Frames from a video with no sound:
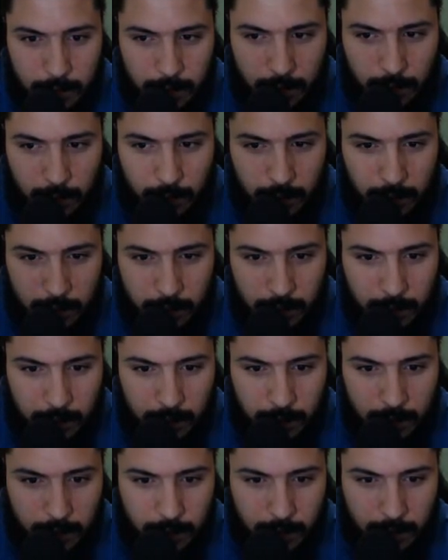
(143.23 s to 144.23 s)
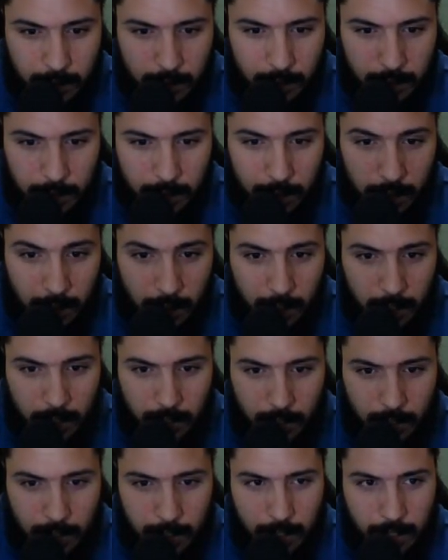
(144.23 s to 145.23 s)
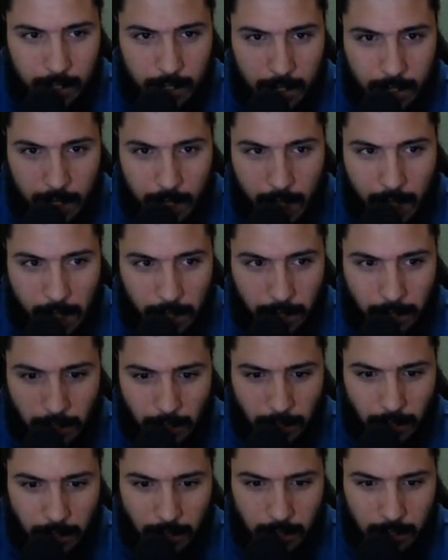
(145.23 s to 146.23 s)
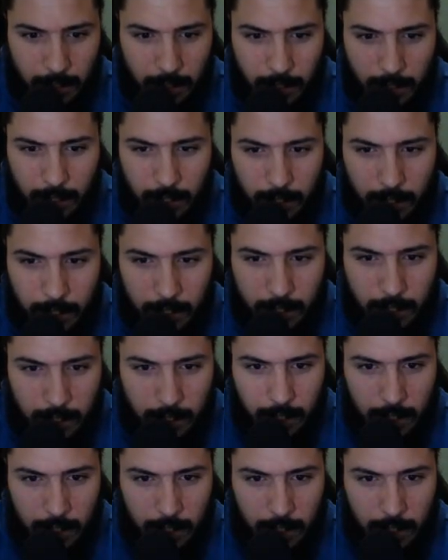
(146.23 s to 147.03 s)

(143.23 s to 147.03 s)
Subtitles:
(no one is talking)